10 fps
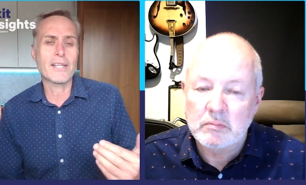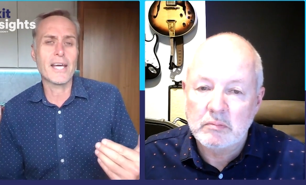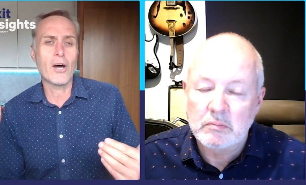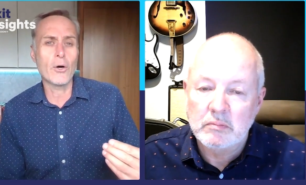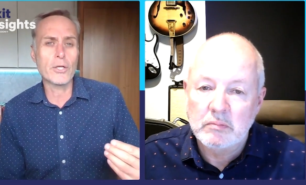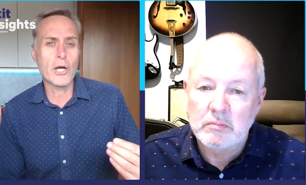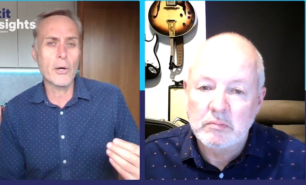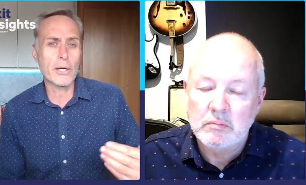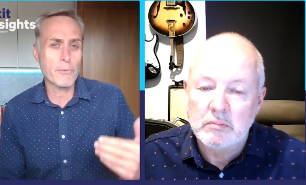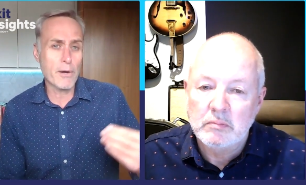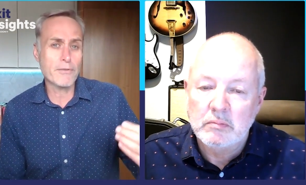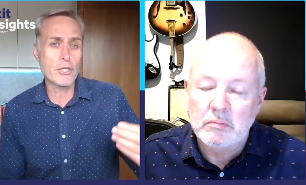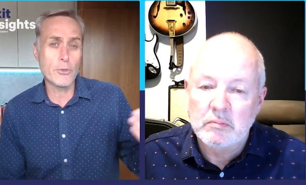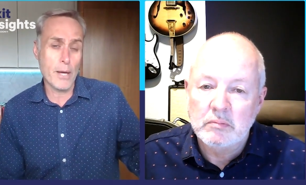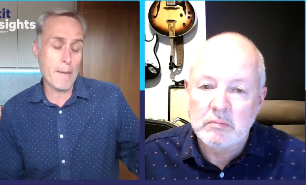Speaker 1: that that ongoing
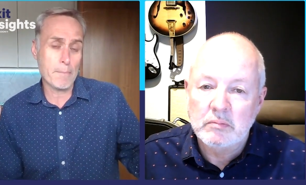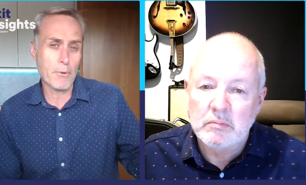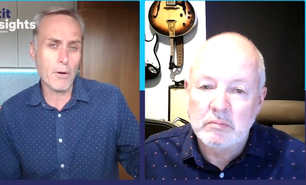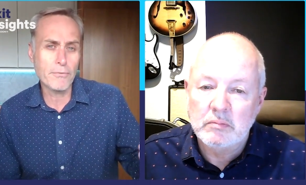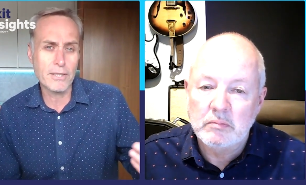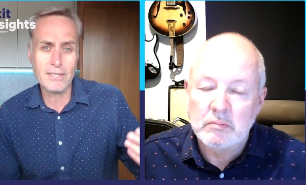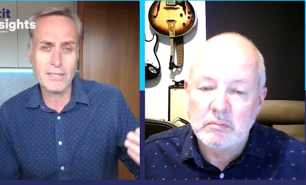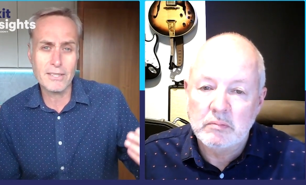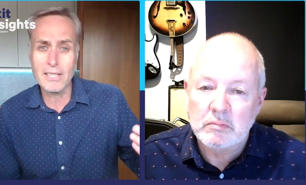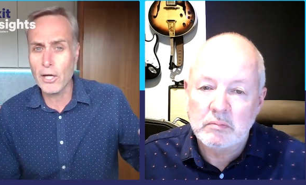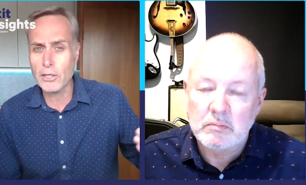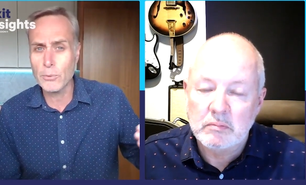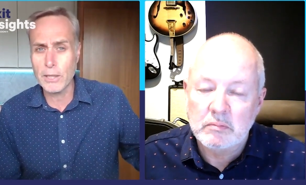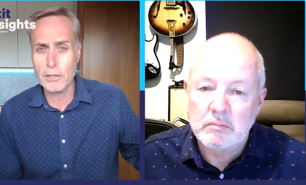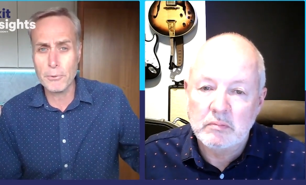revenue and profit is, is going
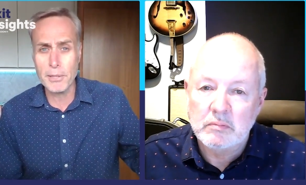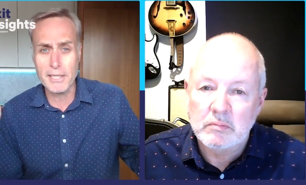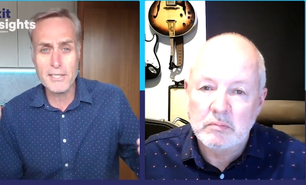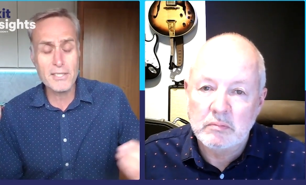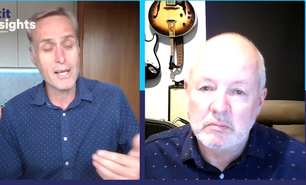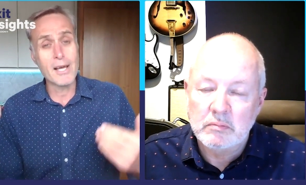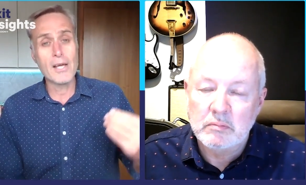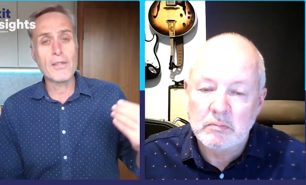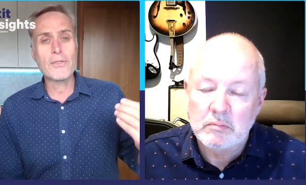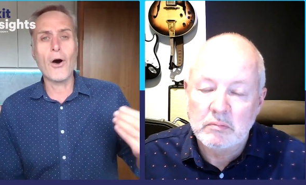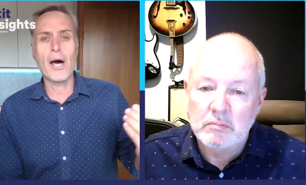to increase, the